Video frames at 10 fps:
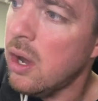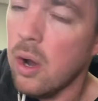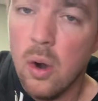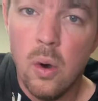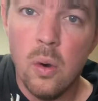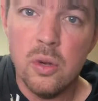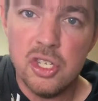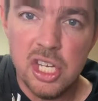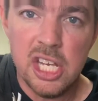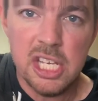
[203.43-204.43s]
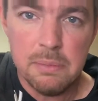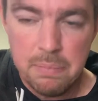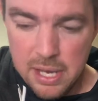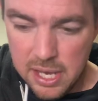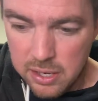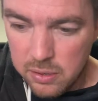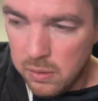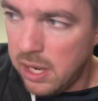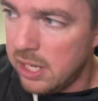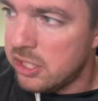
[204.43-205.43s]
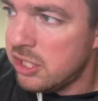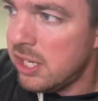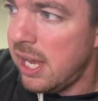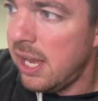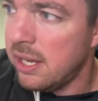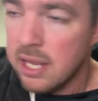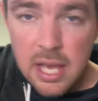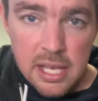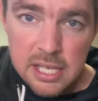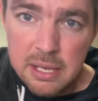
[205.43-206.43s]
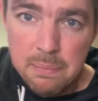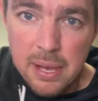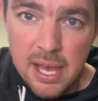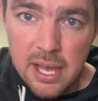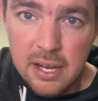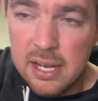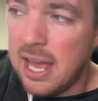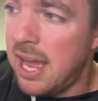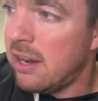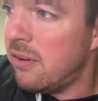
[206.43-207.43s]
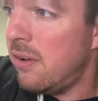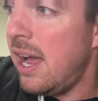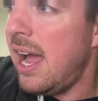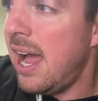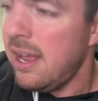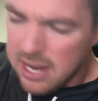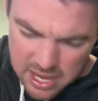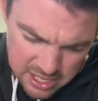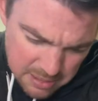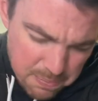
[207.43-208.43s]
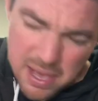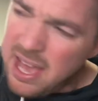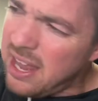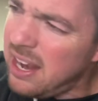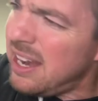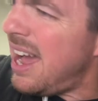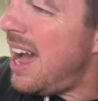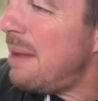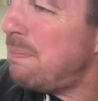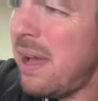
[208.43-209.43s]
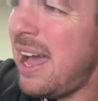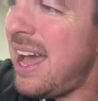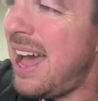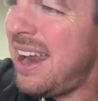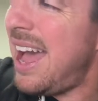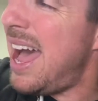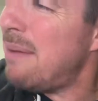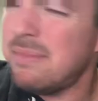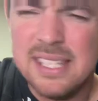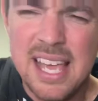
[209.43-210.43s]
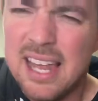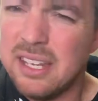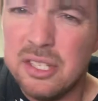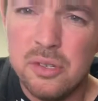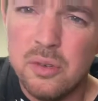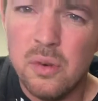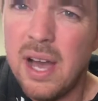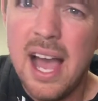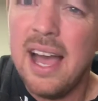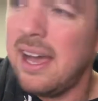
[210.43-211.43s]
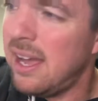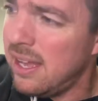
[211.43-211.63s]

Oh gee, you better watch out, you better not cry, you better not pout, I'm telling you why.